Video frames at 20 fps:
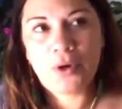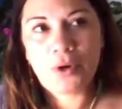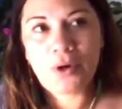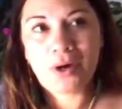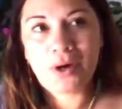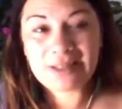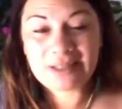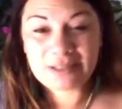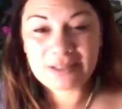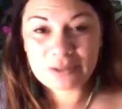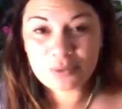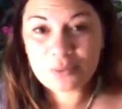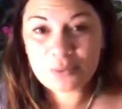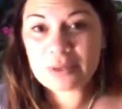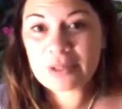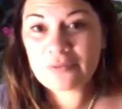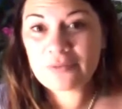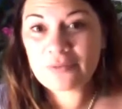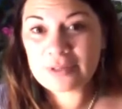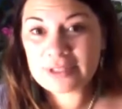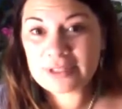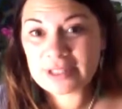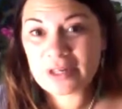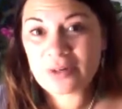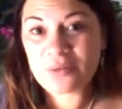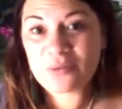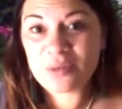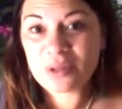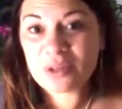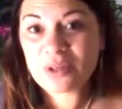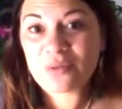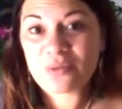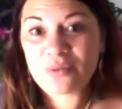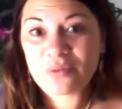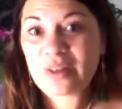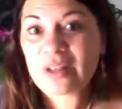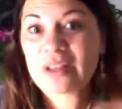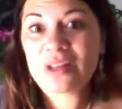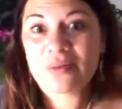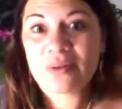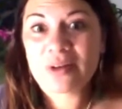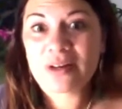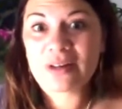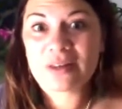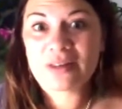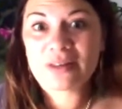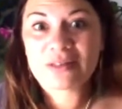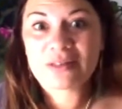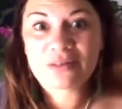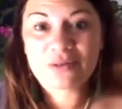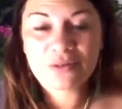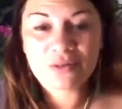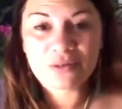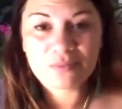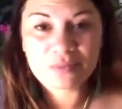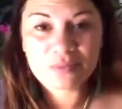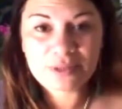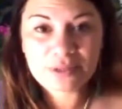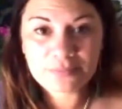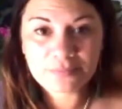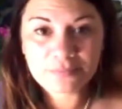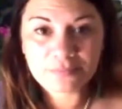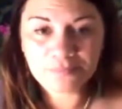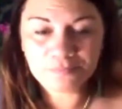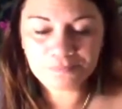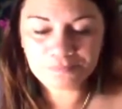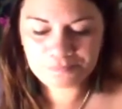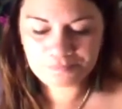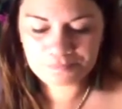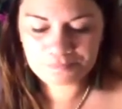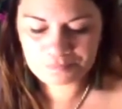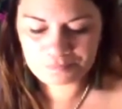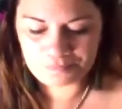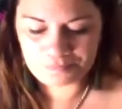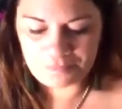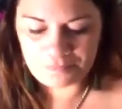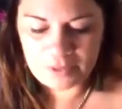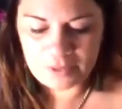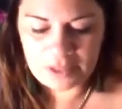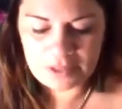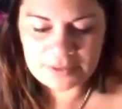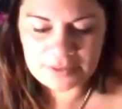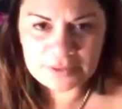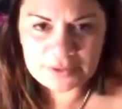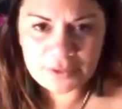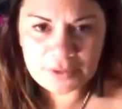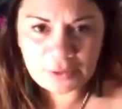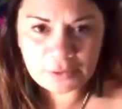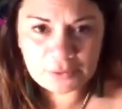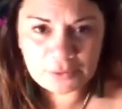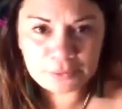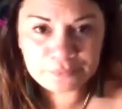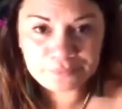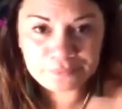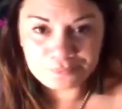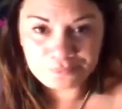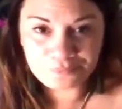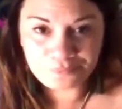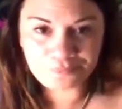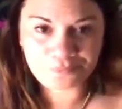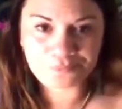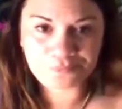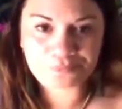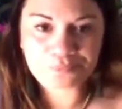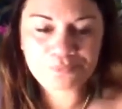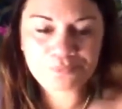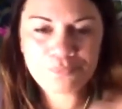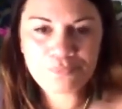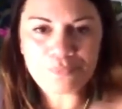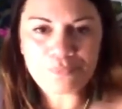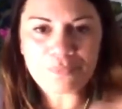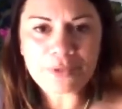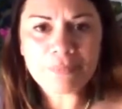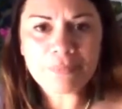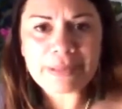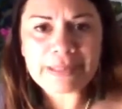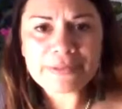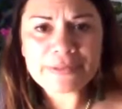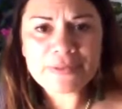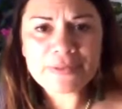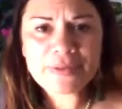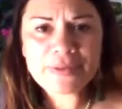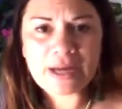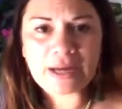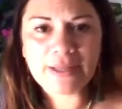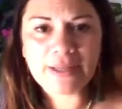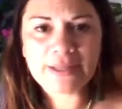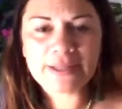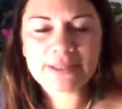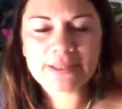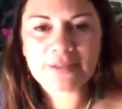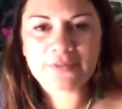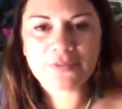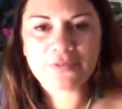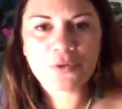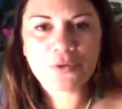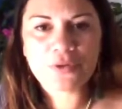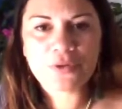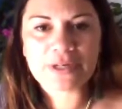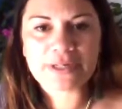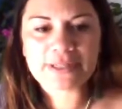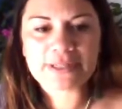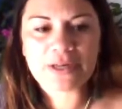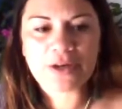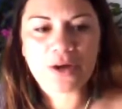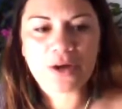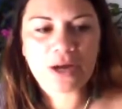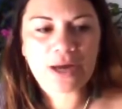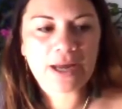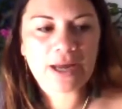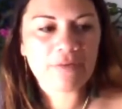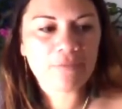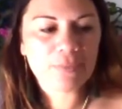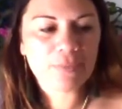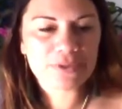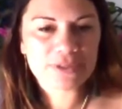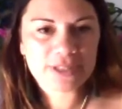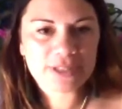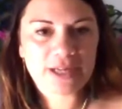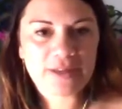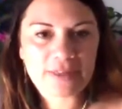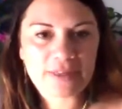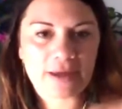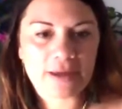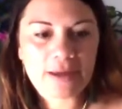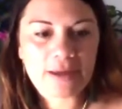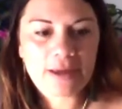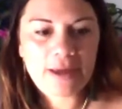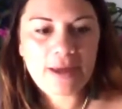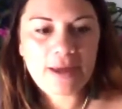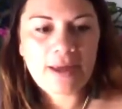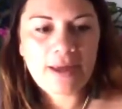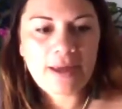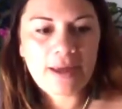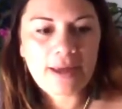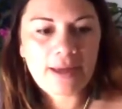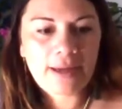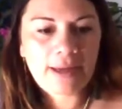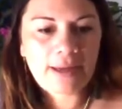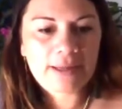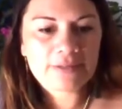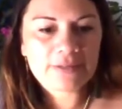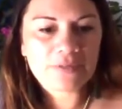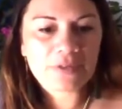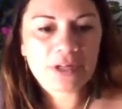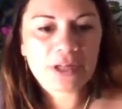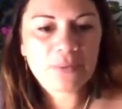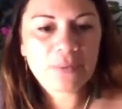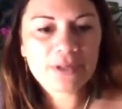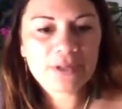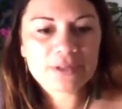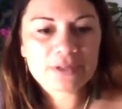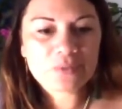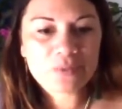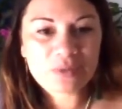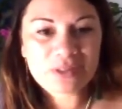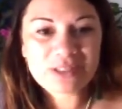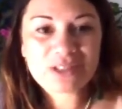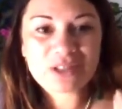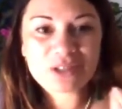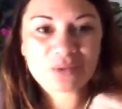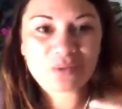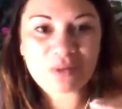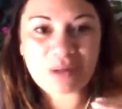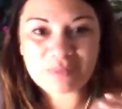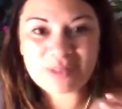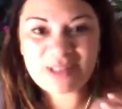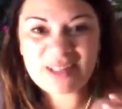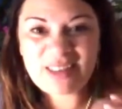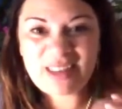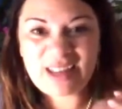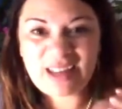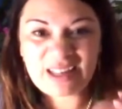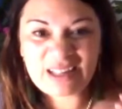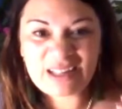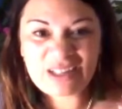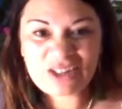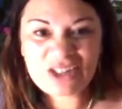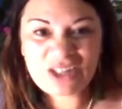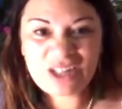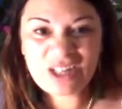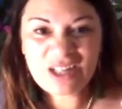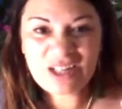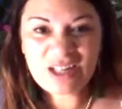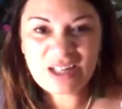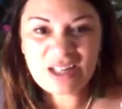I still want everyone to get really good value out of these groups. So based on that, there's a few things that I have put together. And if anyone is really disrupting that energy,